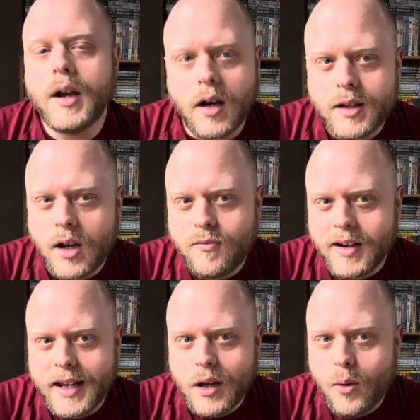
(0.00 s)
don't
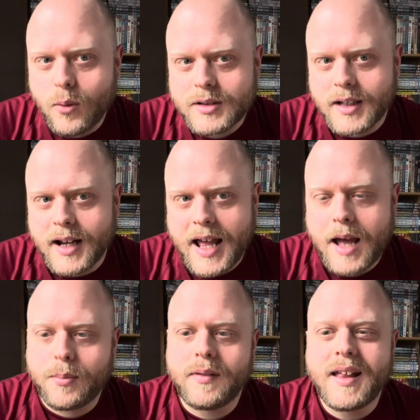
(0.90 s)
really know what's going to
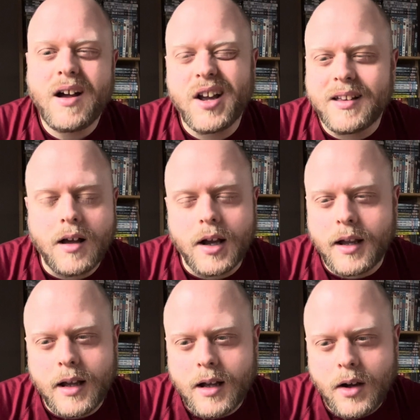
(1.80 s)
happen there. I
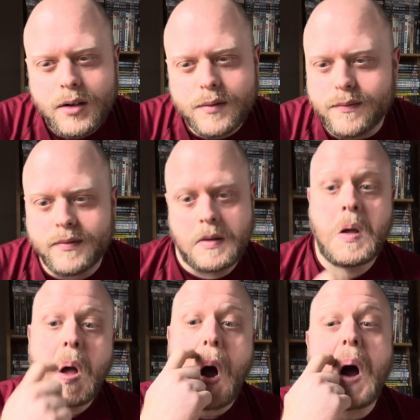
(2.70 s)
can kind of,
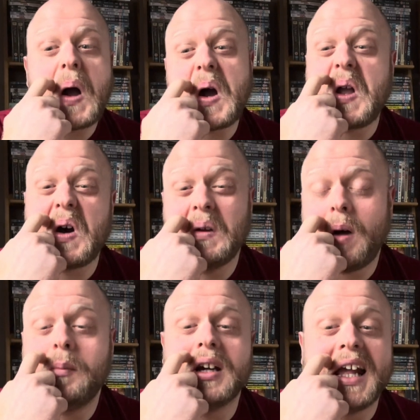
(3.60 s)

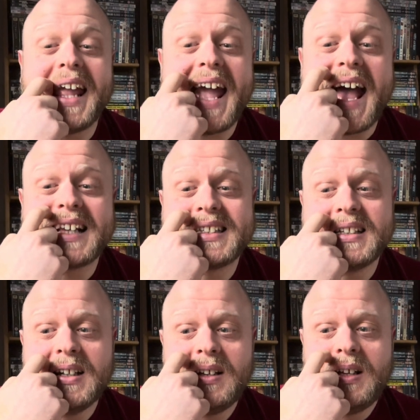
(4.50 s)
I'm going to guess,
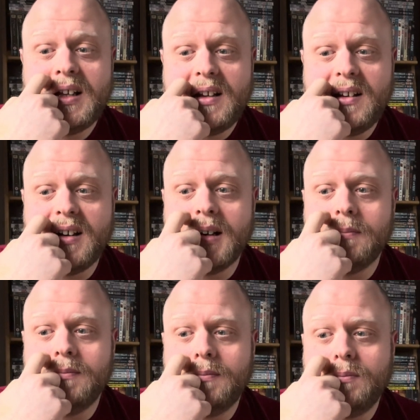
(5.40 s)

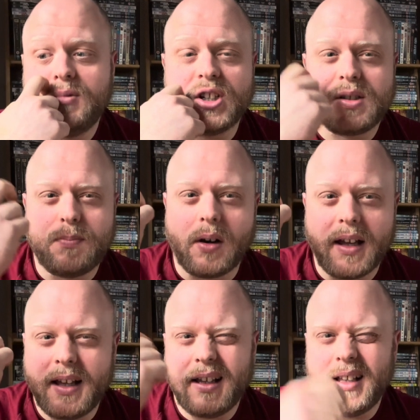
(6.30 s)
just by,
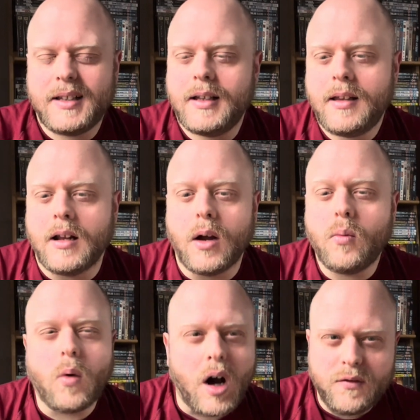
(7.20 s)

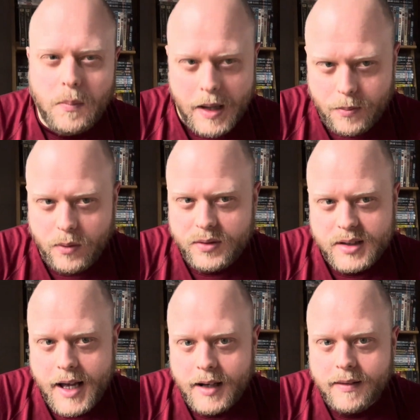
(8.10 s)
what other people have
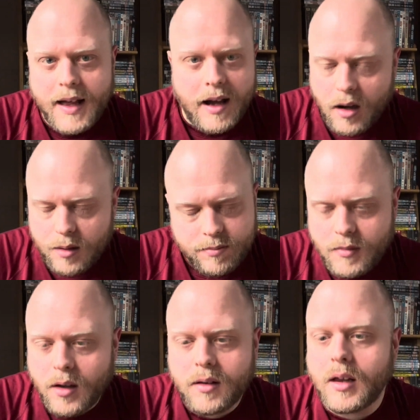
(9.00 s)
said that,
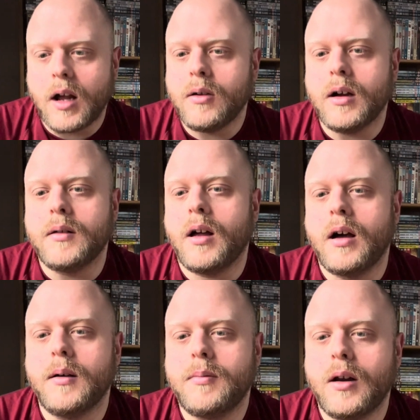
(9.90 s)

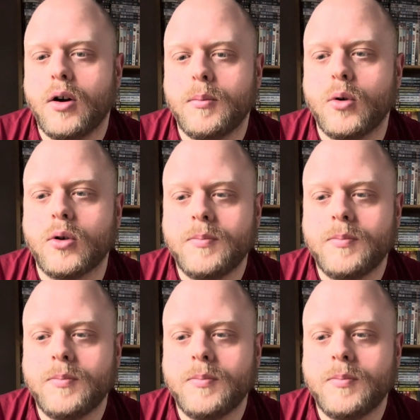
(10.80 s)
a lot more